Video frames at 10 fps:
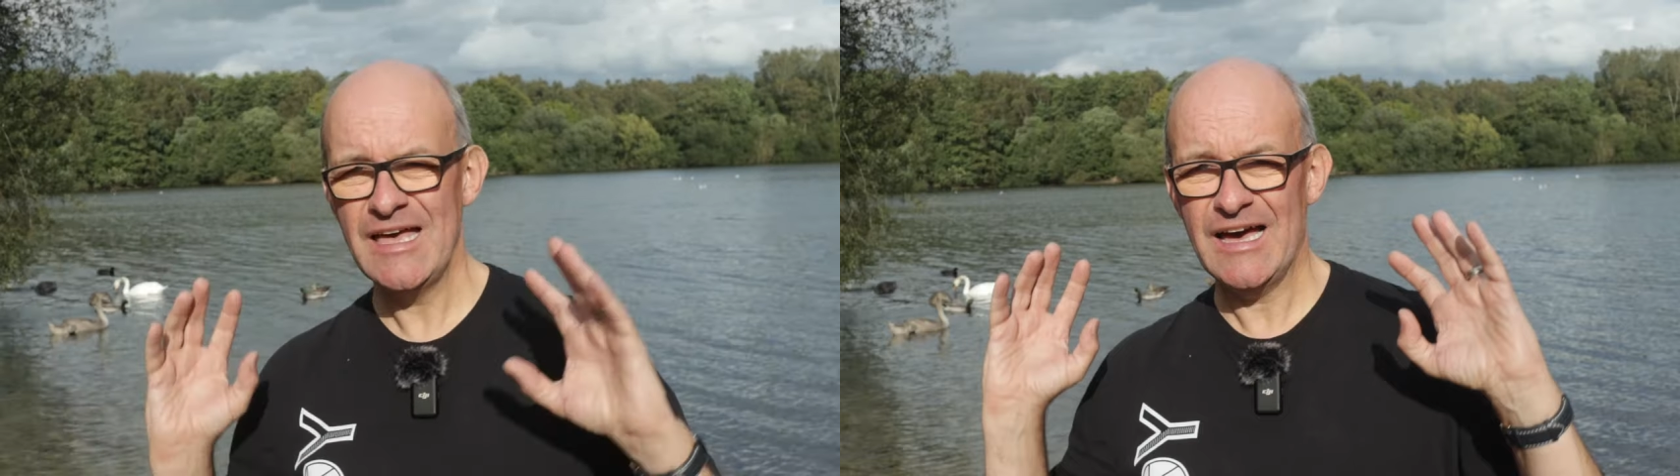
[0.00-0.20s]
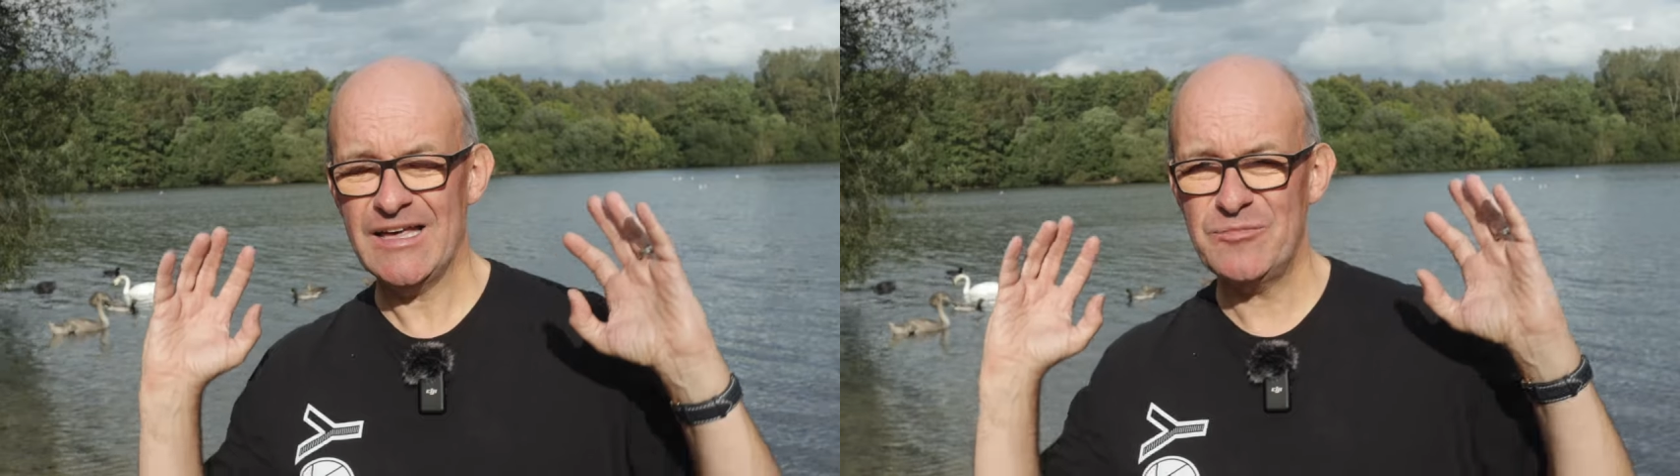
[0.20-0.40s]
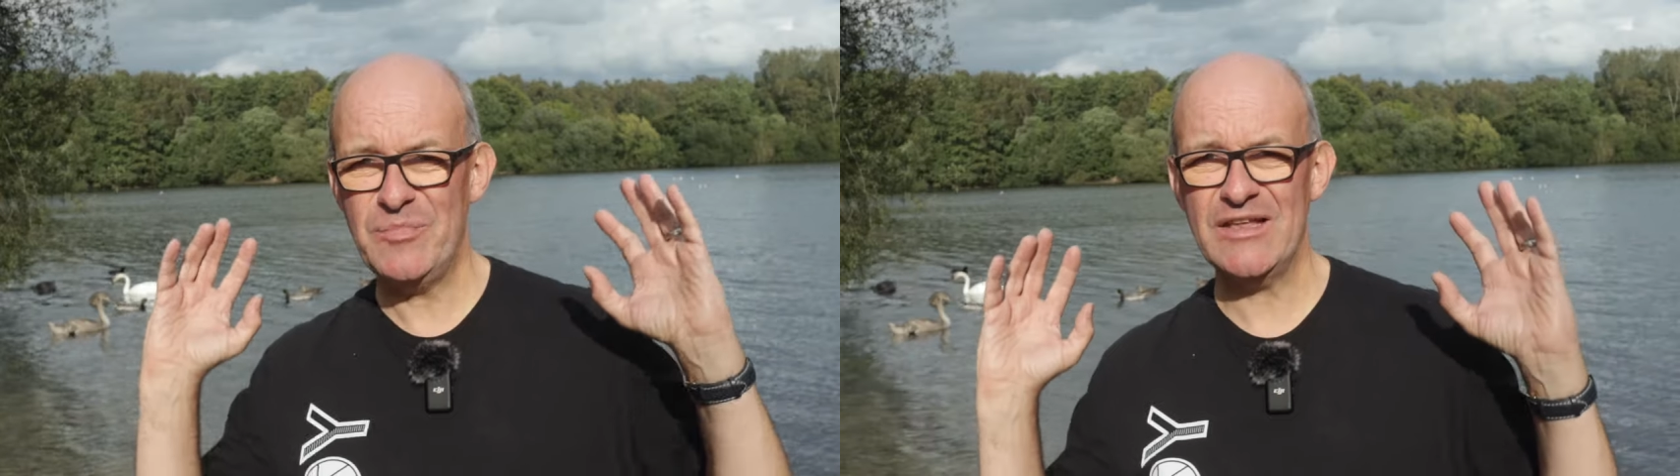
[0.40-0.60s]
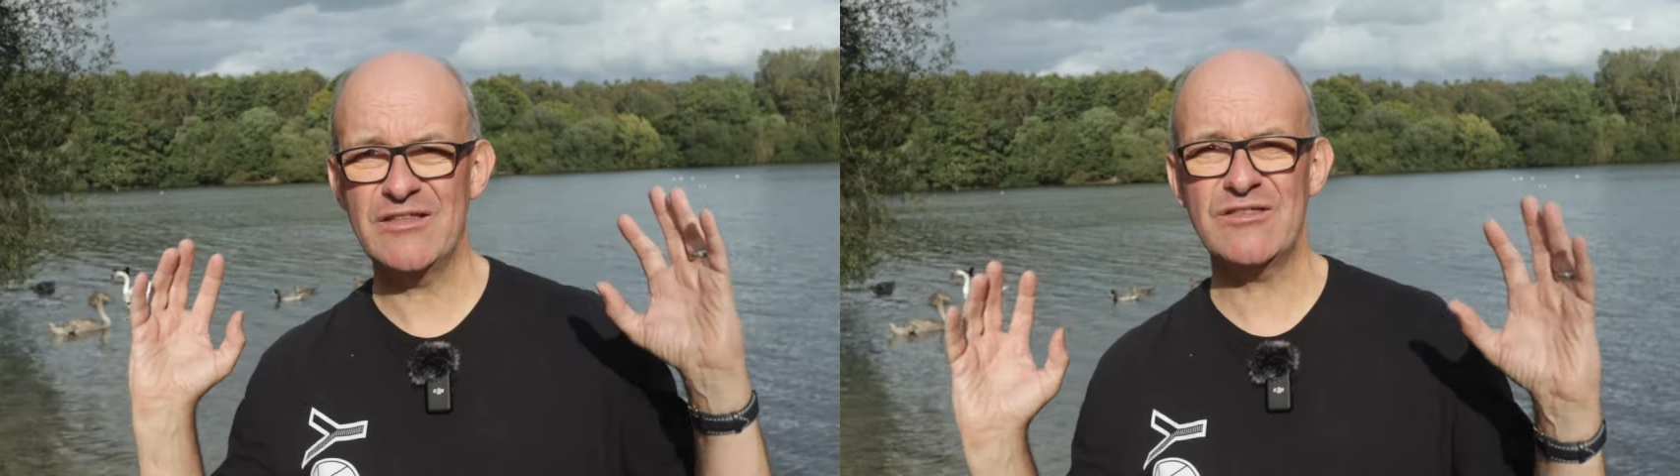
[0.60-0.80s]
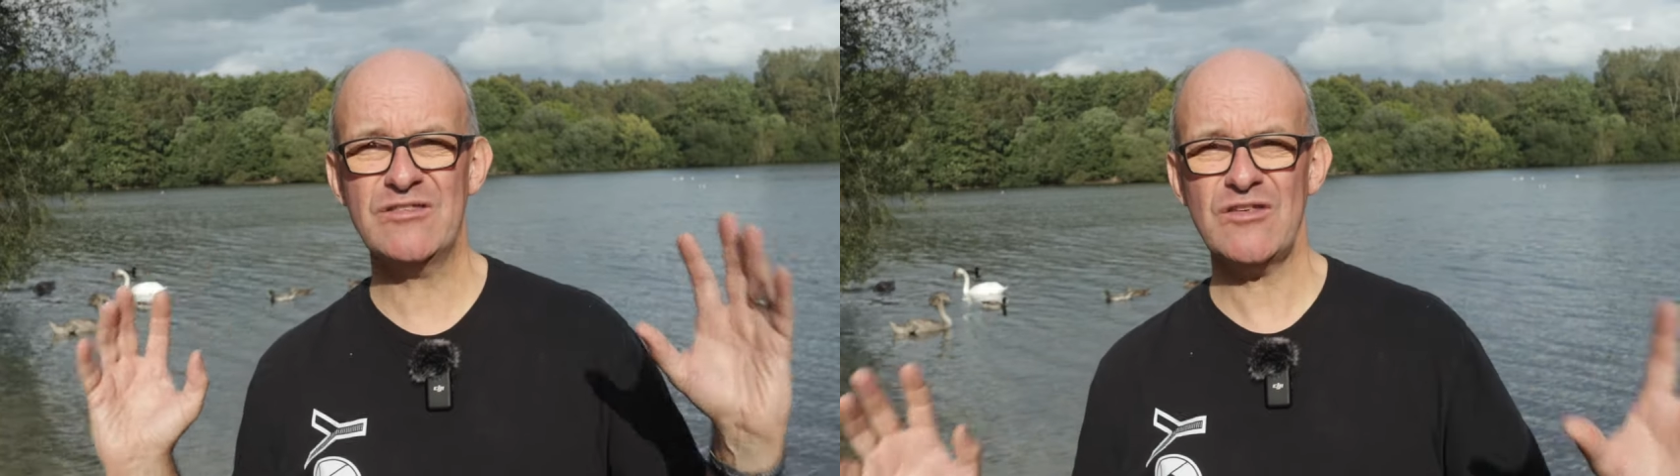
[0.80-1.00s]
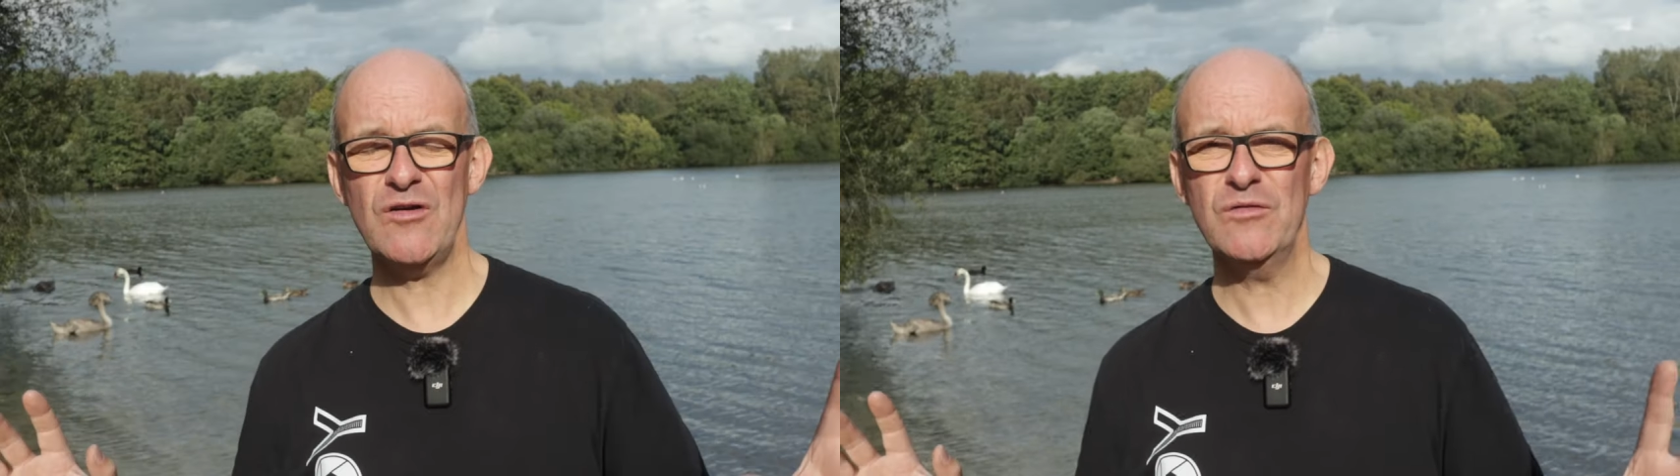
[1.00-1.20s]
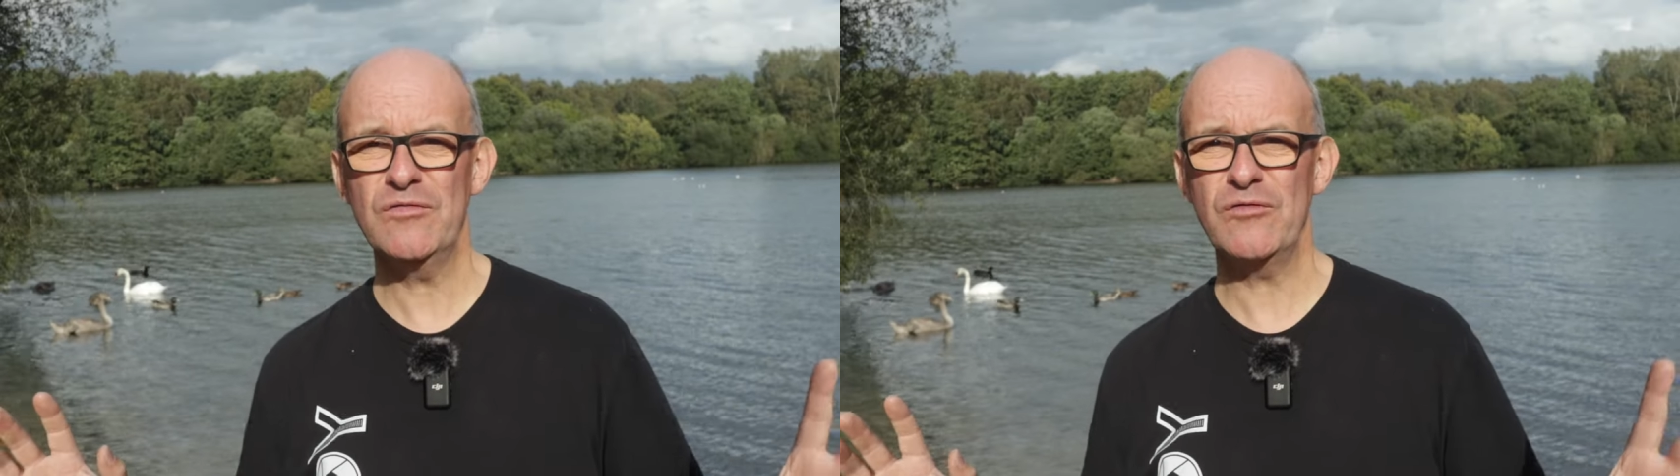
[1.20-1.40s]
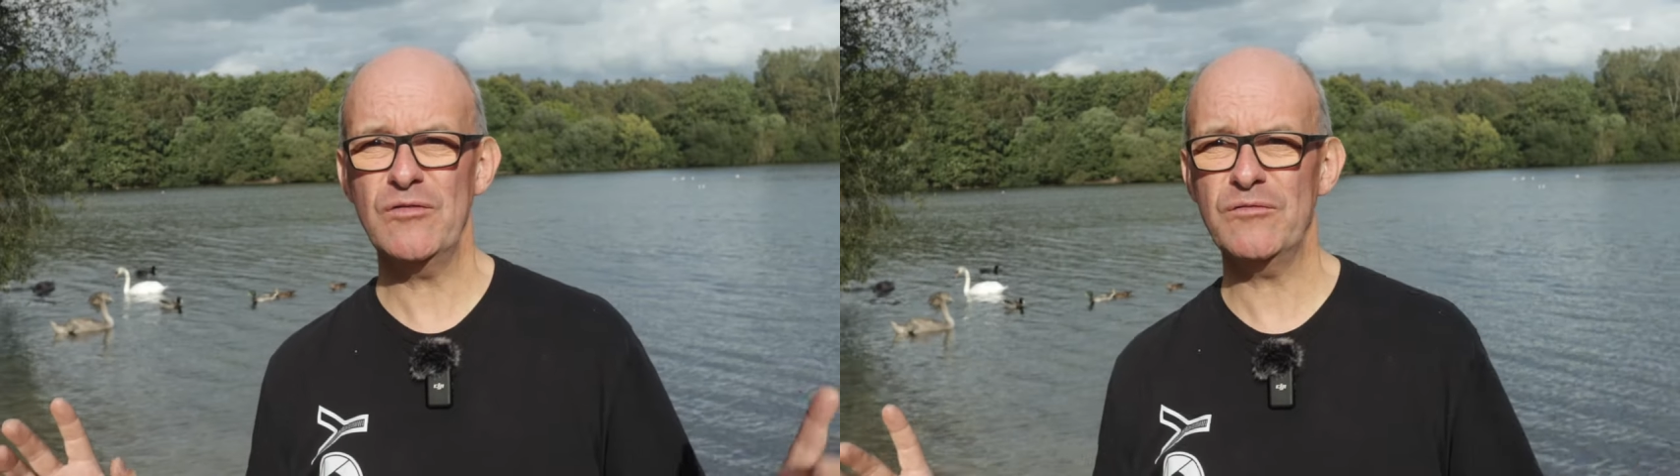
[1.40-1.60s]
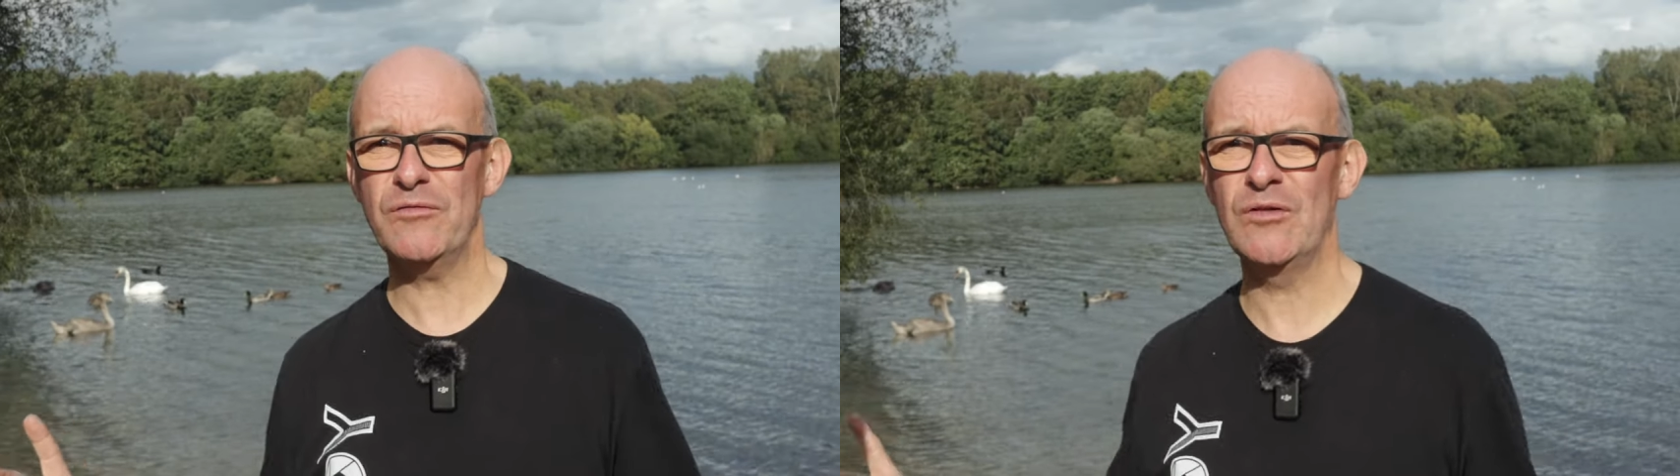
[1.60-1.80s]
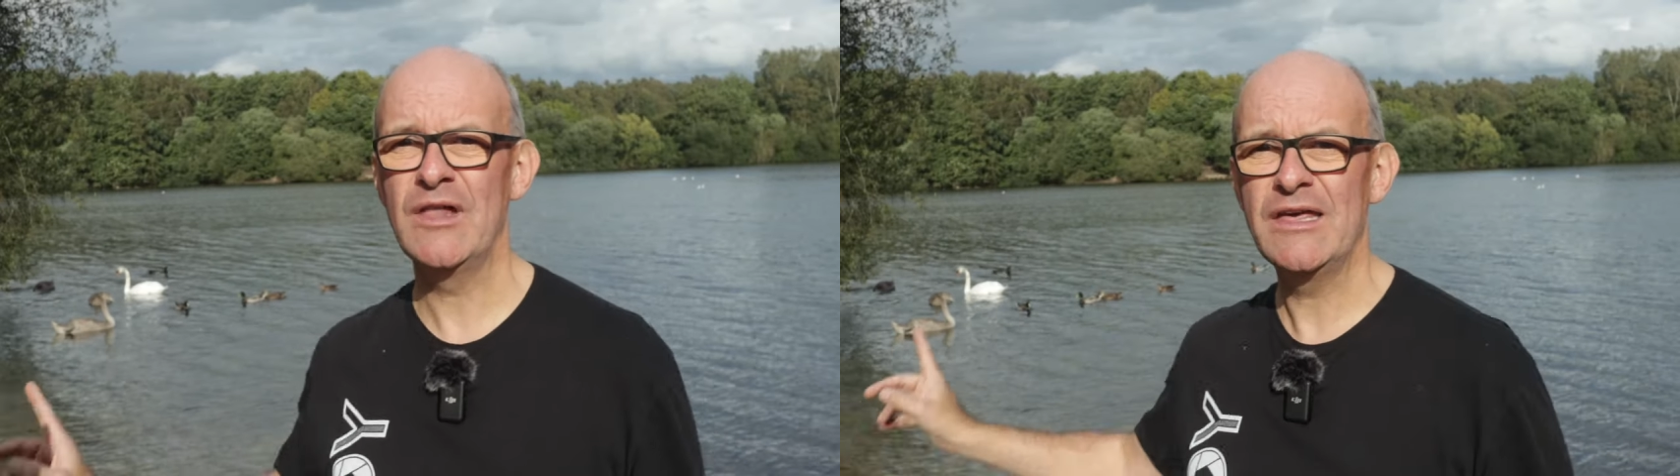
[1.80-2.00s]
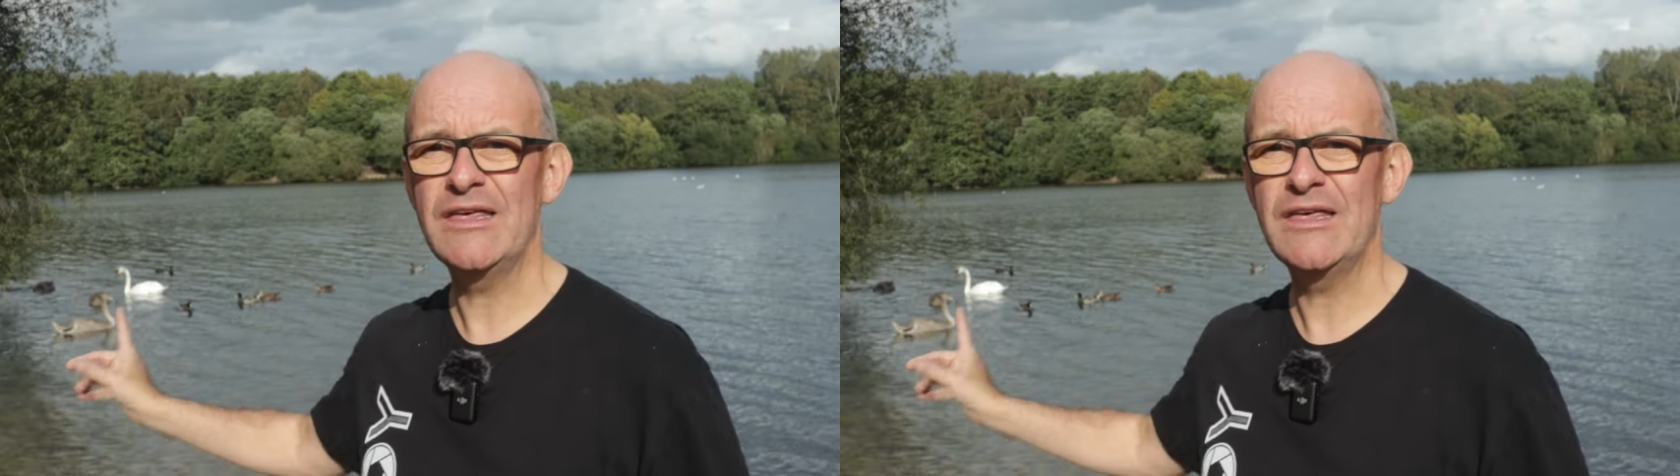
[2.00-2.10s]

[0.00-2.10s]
has been so fruitful.